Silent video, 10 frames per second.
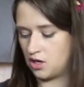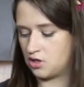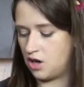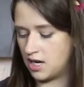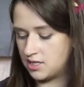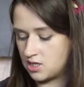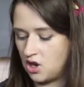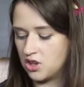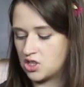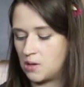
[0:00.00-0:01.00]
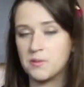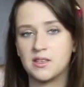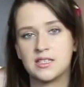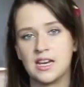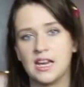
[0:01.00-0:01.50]
crust on the top of
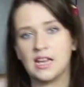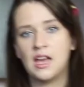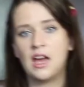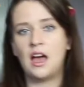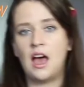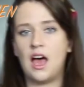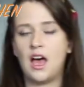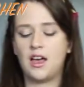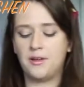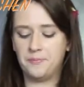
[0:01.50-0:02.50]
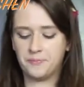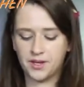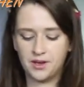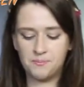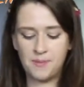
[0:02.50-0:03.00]
the steak.
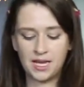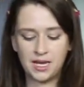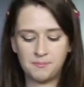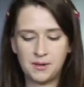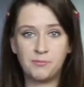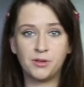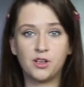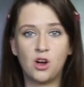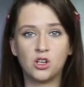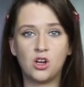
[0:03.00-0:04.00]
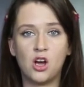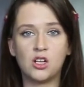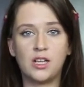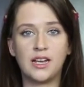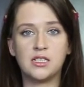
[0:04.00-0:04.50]
Many people in Hong
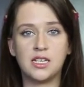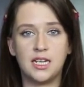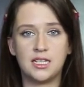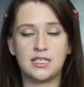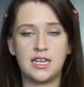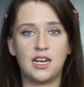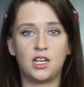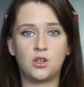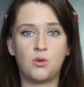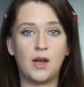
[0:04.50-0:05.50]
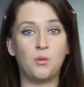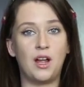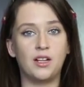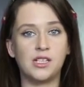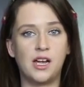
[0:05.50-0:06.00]
Kong like to eat steak quite
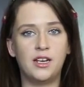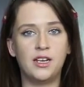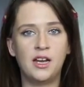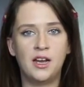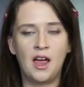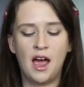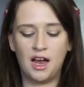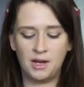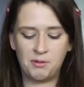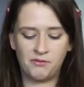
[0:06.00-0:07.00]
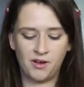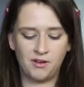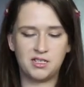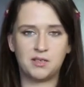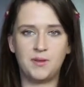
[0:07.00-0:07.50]
well done. I
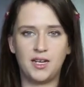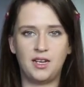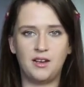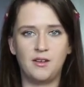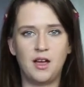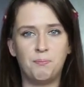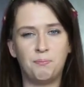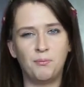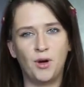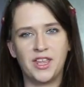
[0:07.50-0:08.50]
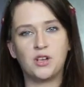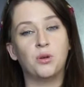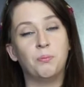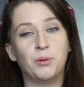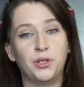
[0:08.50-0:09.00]
prefer it to be what they
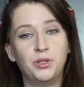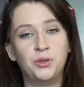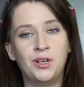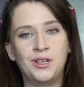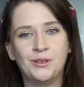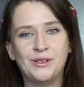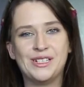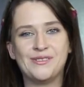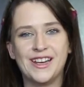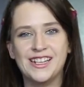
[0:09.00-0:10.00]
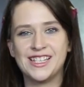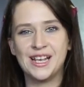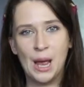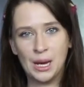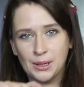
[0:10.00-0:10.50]
call blue, which means
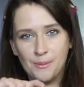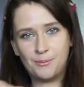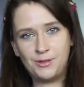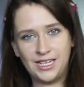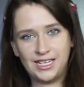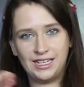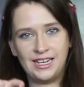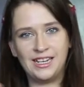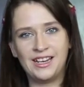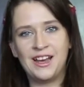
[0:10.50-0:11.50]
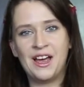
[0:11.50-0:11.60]
completely